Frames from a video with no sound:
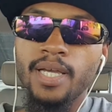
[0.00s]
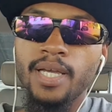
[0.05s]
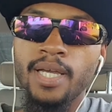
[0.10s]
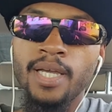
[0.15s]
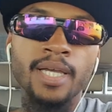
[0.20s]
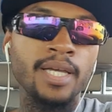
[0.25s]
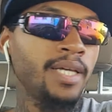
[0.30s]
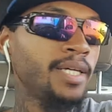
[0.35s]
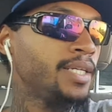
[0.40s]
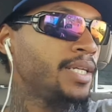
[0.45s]

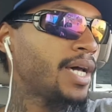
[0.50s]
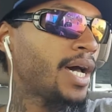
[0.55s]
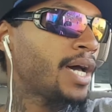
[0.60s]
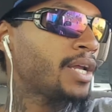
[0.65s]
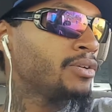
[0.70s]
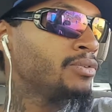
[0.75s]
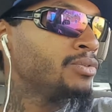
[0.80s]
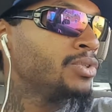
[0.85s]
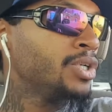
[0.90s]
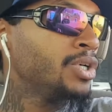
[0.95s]
And I
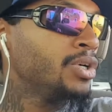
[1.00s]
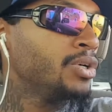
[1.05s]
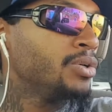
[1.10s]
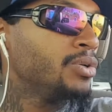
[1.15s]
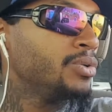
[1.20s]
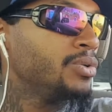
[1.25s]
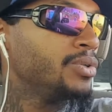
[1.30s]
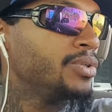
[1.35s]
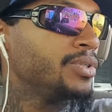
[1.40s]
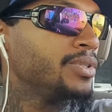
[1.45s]
don't
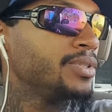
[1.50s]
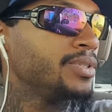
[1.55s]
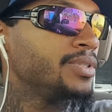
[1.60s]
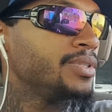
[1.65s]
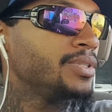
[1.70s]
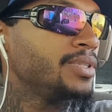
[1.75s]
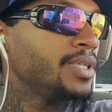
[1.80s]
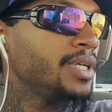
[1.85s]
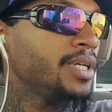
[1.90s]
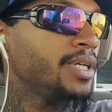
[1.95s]
know
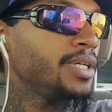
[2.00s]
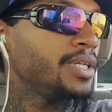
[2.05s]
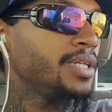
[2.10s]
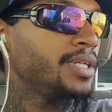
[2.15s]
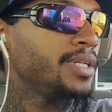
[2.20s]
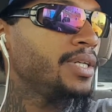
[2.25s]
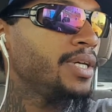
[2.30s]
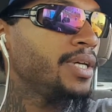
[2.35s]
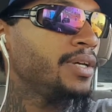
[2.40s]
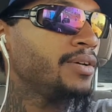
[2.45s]

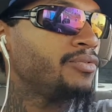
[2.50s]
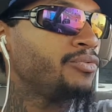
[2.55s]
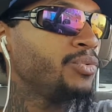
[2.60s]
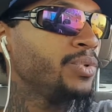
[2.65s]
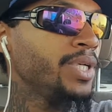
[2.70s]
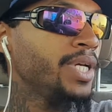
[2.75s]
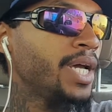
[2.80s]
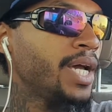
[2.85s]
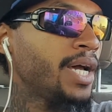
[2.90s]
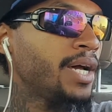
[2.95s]
if
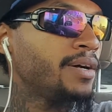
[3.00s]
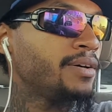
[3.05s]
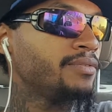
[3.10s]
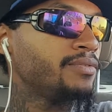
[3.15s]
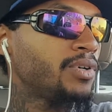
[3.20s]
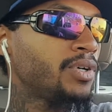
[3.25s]
we have